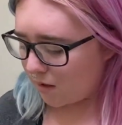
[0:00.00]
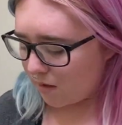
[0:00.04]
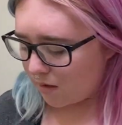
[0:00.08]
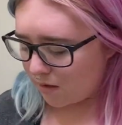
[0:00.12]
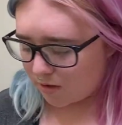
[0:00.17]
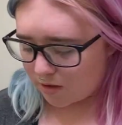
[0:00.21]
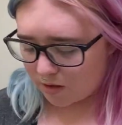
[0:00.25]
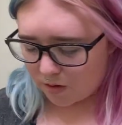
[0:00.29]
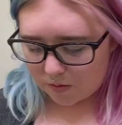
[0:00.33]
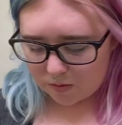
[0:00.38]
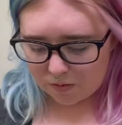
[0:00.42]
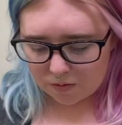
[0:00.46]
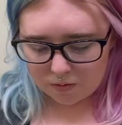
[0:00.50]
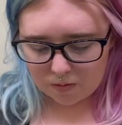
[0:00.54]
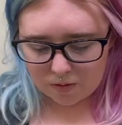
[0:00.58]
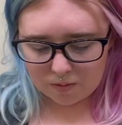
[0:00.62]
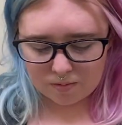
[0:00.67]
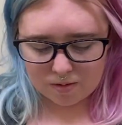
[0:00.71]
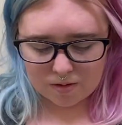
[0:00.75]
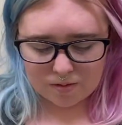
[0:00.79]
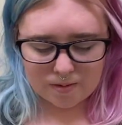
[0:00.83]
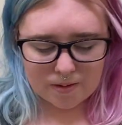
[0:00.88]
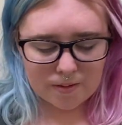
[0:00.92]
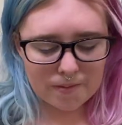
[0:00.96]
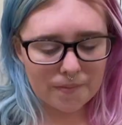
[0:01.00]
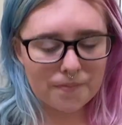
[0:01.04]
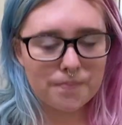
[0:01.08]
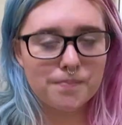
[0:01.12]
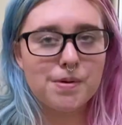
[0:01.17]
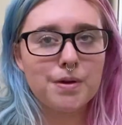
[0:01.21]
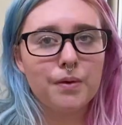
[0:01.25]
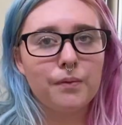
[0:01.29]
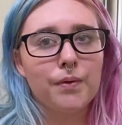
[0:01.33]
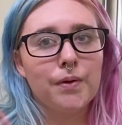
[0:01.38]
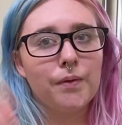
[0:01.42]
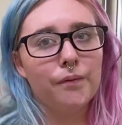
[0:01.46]
So I'm going to
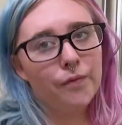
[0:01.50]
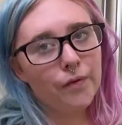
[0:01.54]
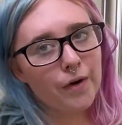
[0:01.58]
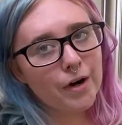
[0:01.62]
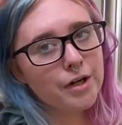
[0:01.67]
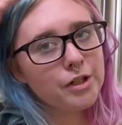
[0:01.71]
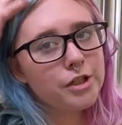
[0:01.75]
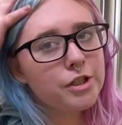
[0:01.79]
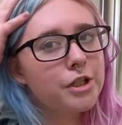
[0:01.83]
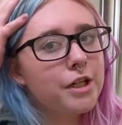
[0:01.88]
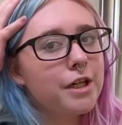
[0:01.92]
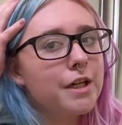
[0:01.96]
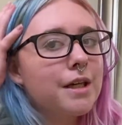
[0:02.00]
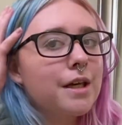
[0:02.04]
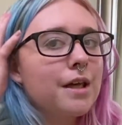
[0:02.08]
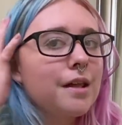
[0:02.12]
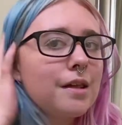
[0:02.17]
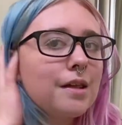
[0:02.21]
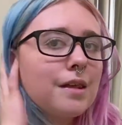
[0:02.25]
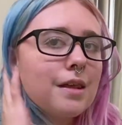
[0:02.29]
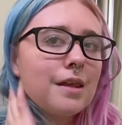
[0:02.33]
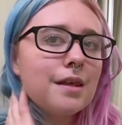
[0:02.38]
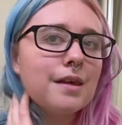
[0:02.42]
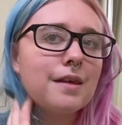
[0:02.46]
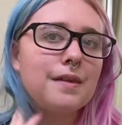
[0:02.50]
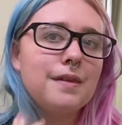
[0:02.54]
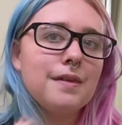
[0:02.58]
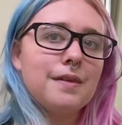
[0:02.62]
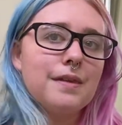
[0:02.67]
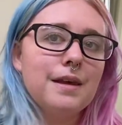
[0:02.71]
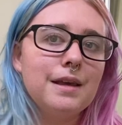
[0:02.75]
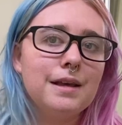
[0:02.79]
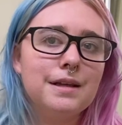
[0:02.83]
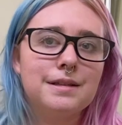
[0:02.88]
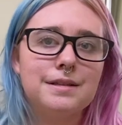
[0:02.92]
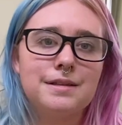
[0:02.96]
be refreshing
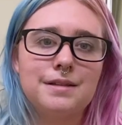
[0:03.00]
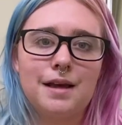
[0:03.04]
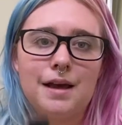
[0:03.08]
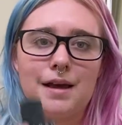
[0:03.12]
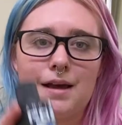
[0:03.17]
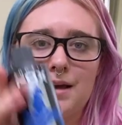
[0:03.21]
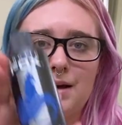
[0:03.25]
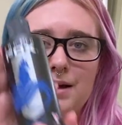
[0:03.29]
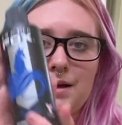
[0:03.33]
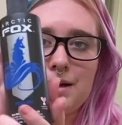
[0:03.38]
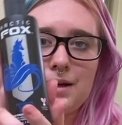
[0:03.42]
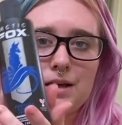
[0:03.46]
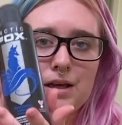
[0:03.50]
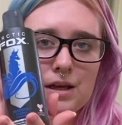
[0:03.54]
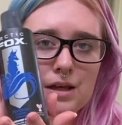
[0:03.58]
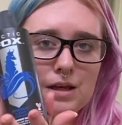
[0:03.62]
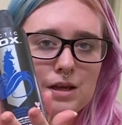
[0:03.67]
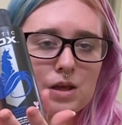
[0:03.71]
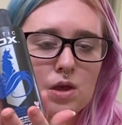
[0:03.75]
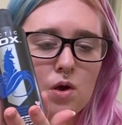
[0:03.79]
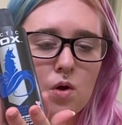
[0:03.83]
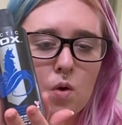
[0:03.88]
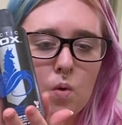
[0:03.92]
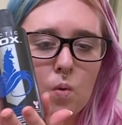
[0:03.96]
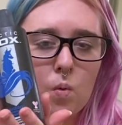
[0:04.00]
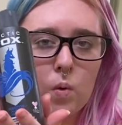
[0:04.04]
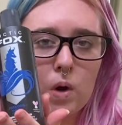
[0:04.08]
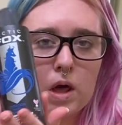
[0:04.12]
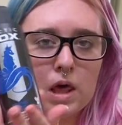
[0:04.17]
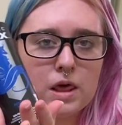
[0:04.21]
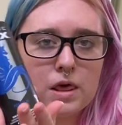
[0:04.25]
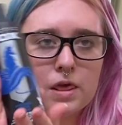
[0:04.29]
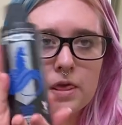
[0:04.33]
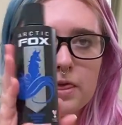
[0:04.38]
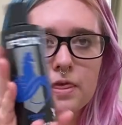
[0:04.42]
this side with